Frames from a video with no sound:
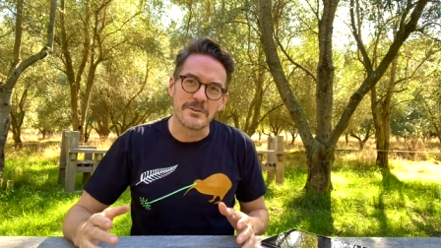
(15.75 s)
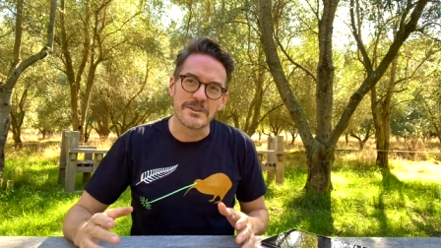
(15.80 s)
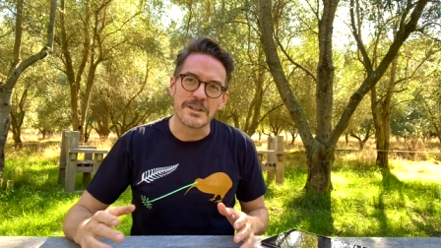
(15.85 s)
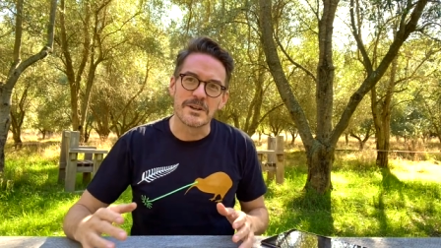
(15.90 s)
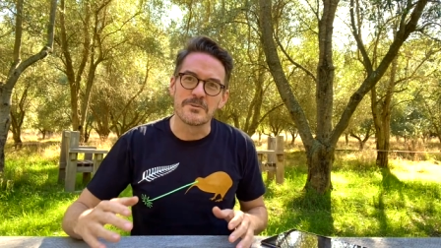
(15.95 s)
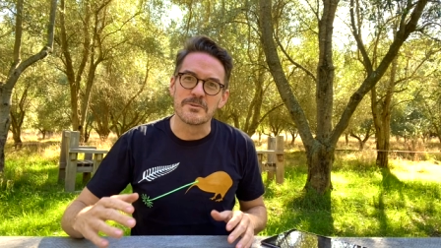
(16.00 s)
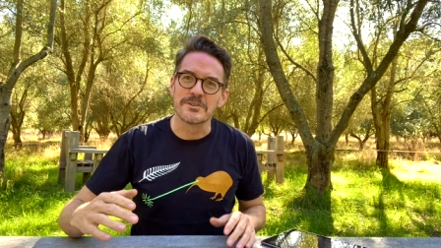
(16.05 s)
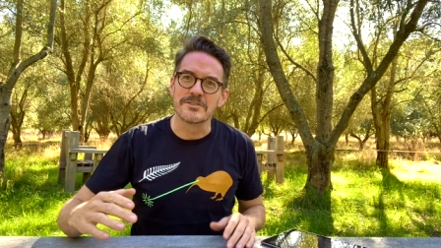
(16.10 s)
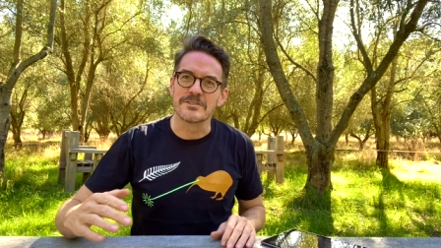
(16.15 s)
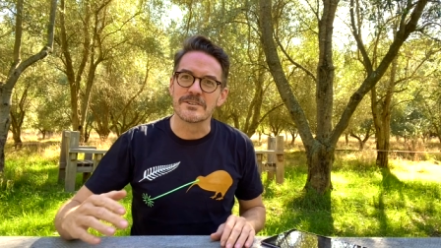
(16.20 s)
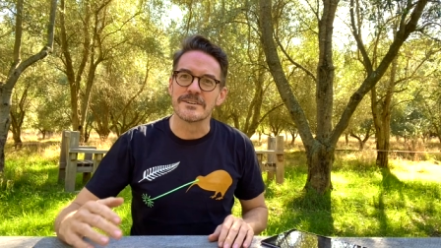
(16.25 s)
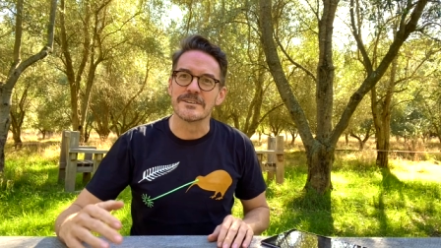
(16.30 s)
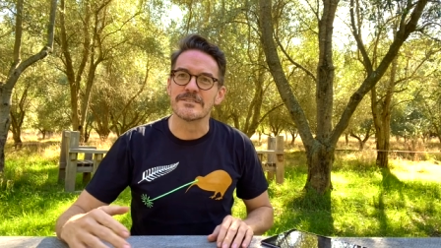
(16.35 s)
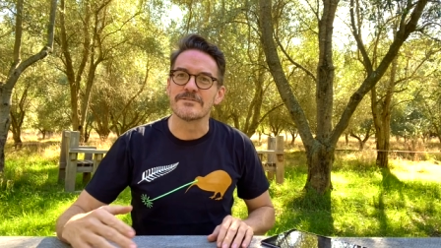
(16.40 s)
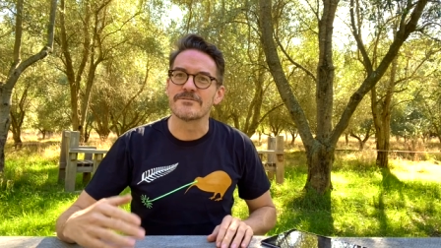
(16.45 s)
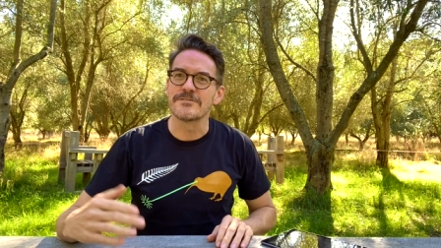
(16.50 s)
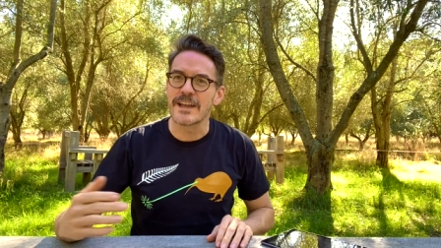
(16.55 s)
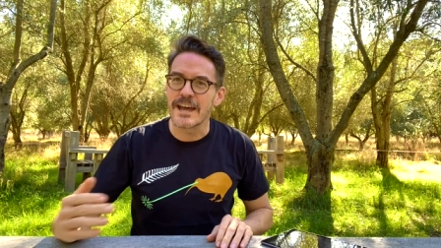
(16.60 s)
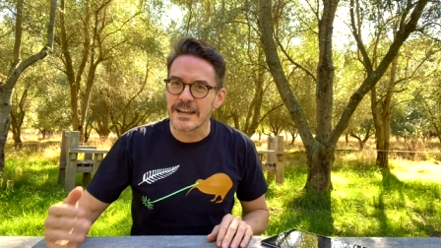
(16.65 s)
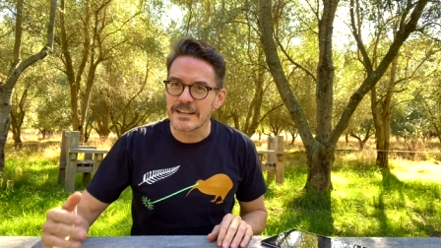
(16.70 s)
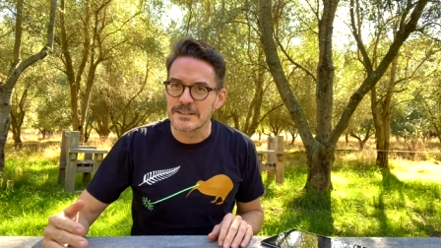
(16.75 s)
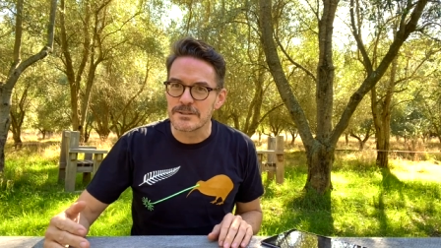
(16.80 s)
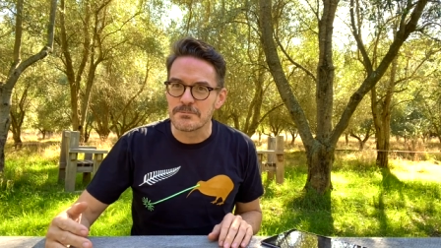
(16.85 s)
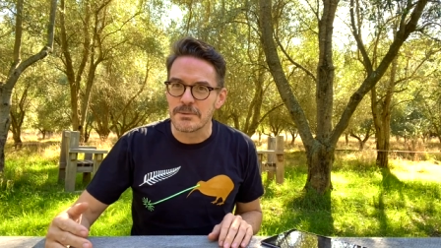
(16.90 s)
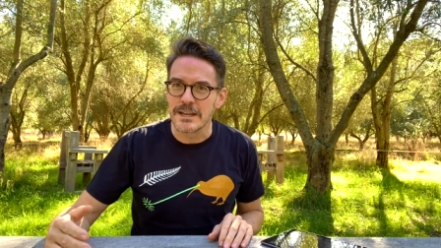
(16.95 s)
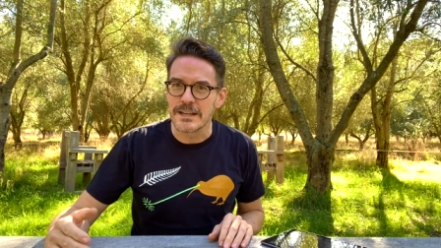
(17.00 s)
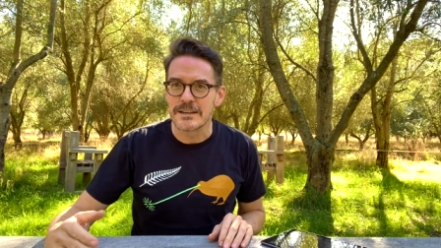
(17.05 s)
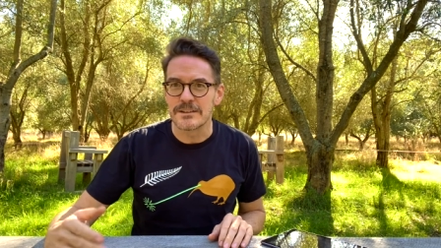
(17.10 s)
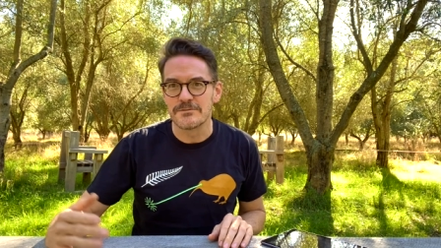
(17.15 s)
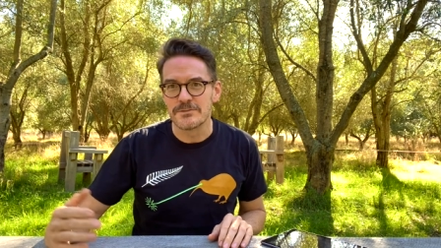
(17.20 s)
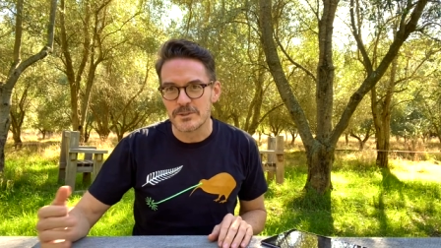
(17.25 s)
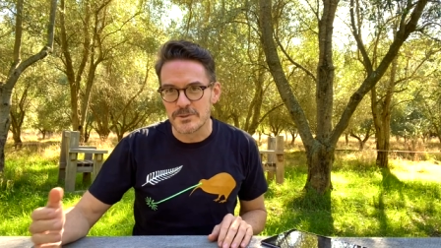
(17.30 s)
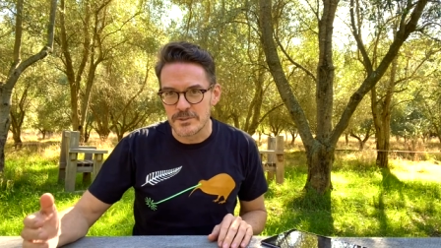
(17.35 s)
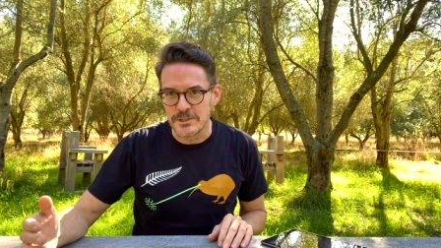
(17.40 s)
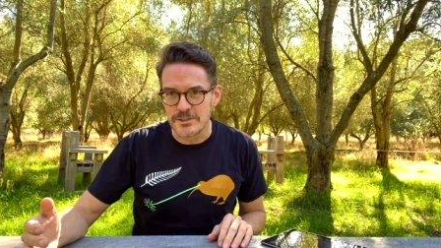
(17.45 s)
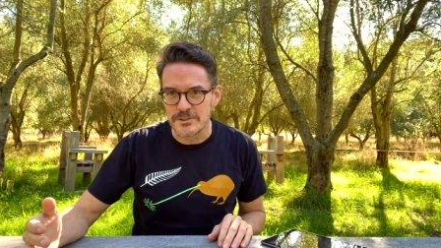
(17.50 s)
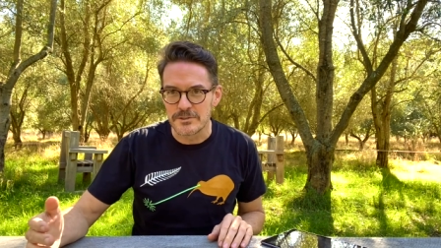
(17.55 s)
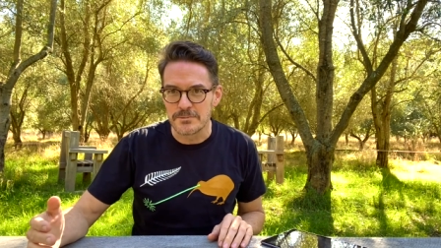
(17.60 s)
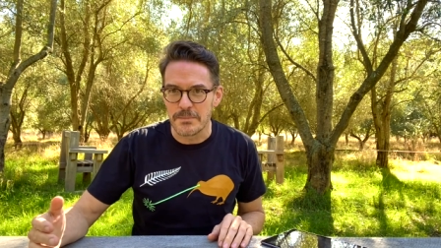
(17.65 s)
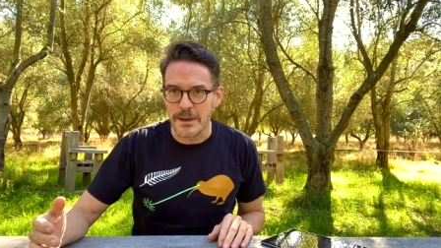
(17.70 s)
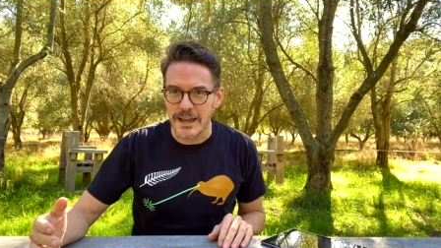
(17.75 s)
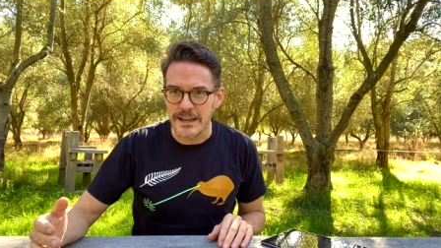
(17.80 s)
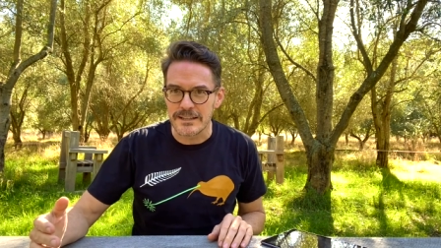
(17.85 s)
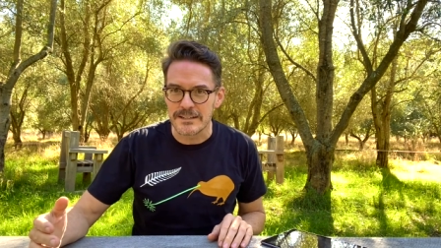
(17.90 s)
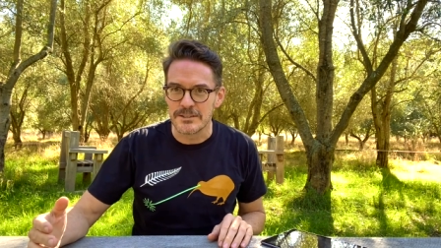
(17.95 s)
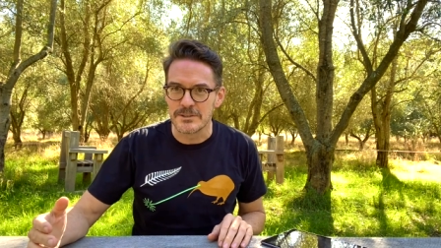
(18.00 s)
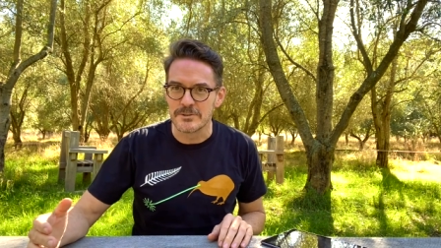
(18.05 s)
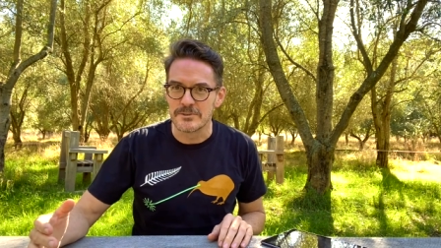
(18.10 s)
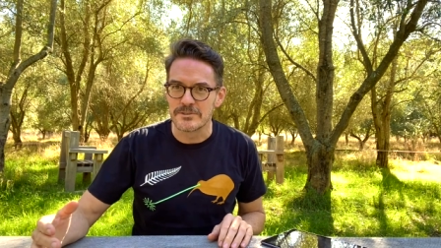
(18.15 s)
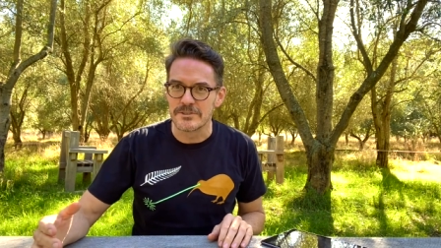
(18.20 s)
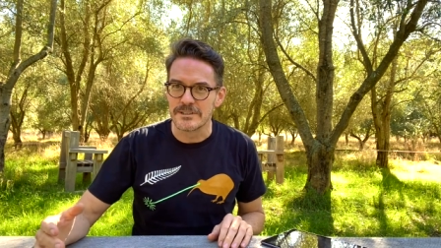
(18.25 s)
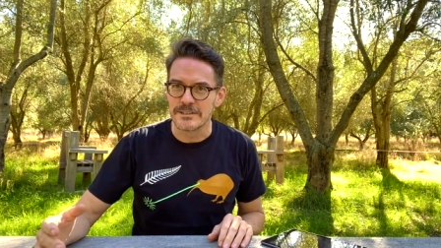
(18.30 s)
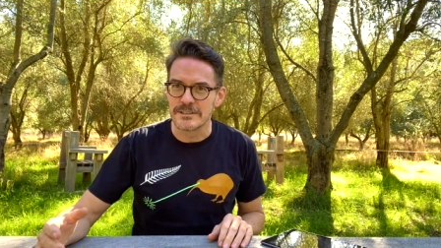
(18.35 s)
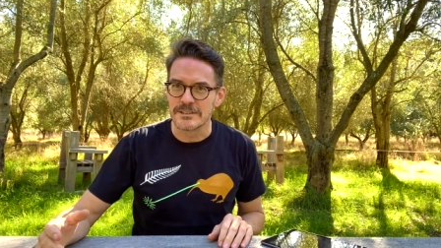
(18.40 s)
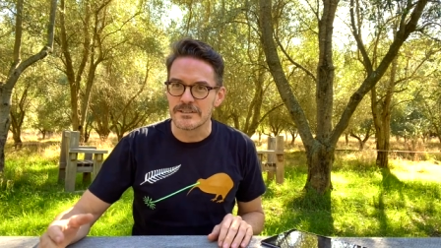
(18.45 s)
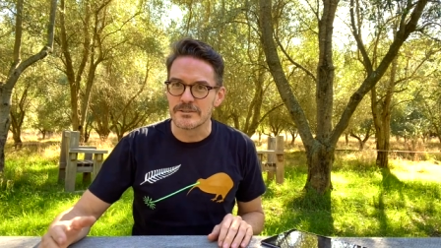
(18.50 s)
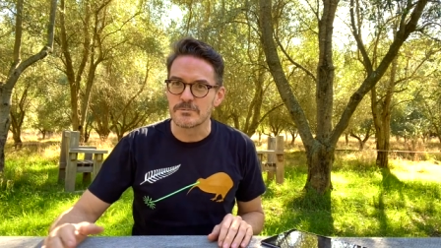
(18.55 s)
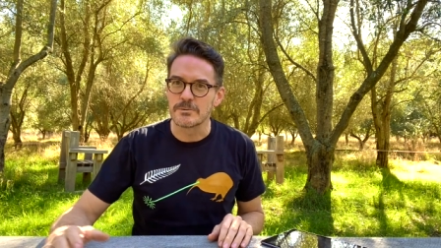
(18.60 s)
there was a flag debate a few years back in New Zealand